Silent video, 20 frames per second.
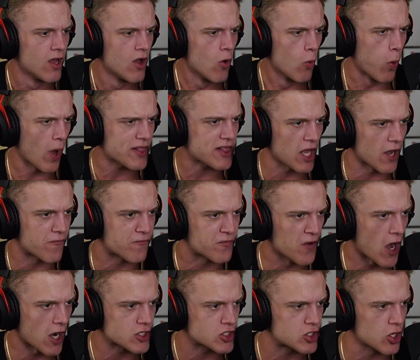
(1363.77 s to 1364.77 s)
What the
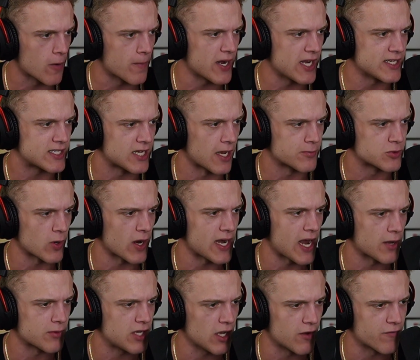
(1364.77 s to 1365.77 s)
fuck? So many subs right
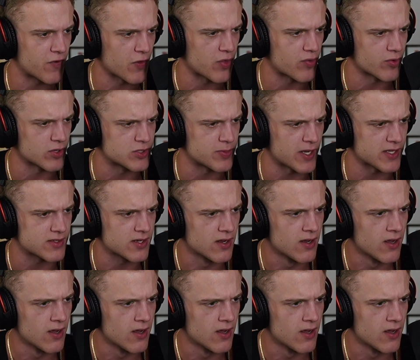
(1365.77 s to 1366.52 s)
now. Dylan for the 300 bits.